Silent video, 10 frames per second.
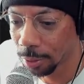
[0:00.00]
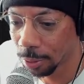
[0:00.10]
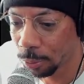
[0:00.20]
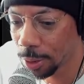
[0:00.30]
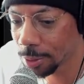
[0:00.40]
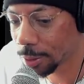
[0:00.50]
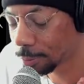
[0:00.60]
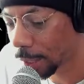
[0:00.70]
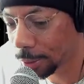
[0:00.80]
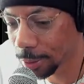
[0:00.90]
what is this
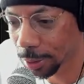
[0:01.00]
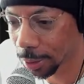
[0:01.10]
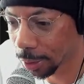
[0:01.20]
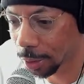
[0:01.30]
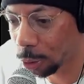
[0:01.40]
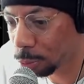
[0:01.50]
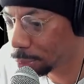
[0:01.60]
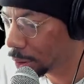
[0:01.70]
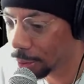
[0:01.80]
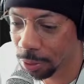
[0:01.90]
valued in OP
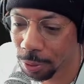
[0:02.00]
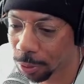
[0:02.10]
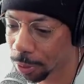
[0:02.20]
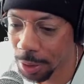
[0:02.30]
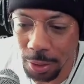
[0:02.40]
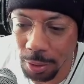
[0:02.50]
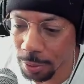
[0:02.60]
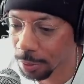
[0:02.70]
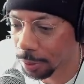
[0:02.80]
or ETH?